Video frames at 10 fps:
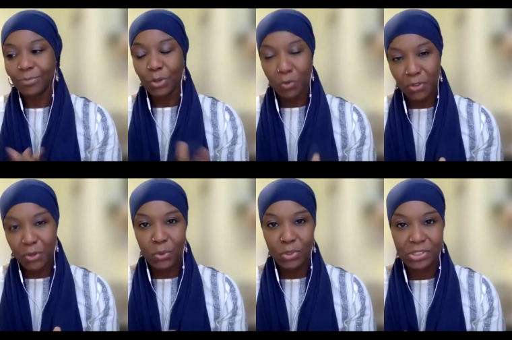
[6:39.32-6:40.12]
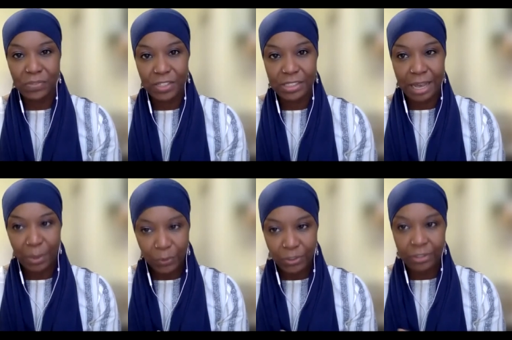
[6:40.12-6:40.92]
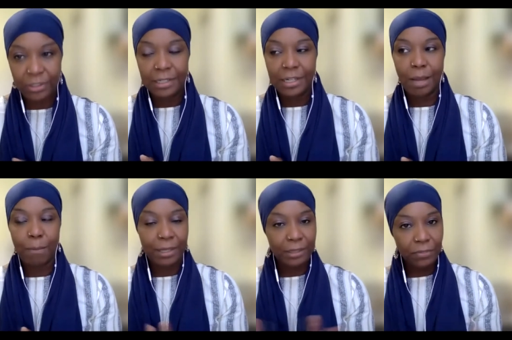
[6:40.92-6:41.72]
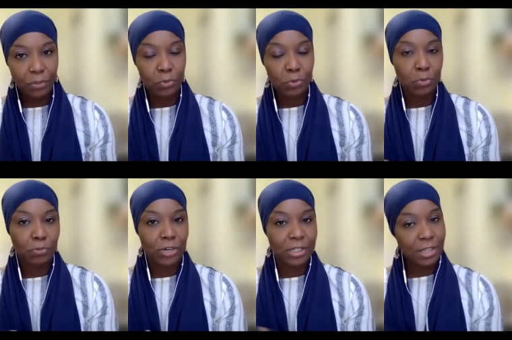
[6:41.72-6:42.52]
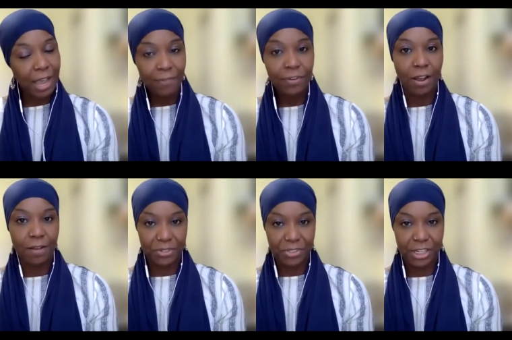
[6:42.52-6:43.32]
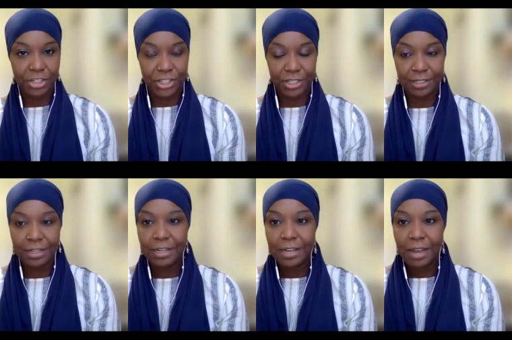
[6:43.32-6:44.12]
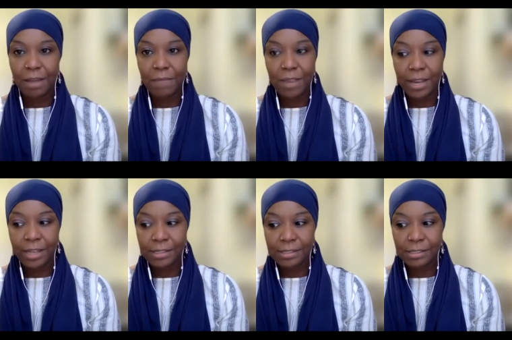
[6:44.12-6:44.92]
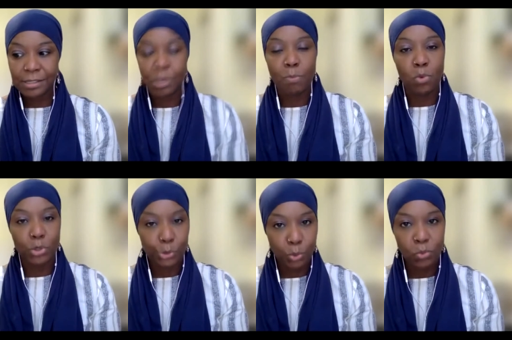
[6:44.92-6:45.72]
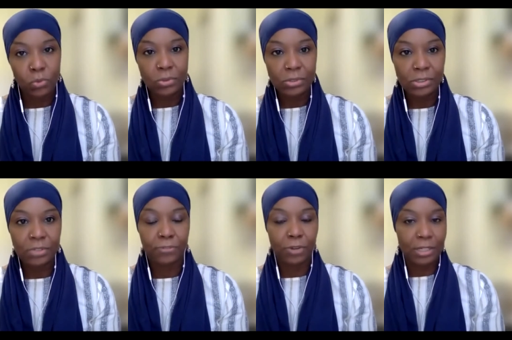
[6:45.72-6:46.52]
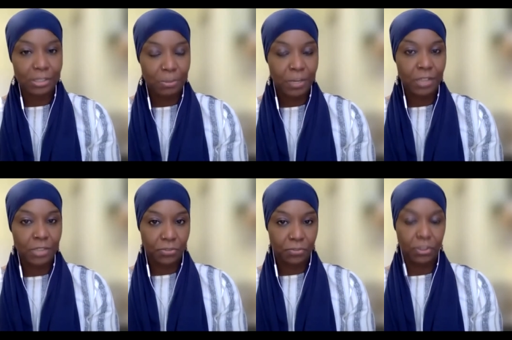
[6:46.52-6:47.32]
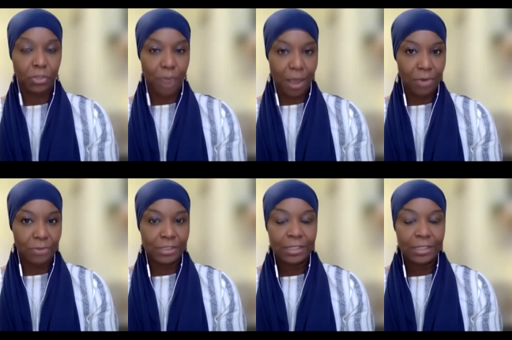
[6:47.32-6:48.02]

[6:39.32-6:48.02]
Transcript: over the course of this hour, and leaving room for us to have a conversation, is some more tools for us to begin to figure out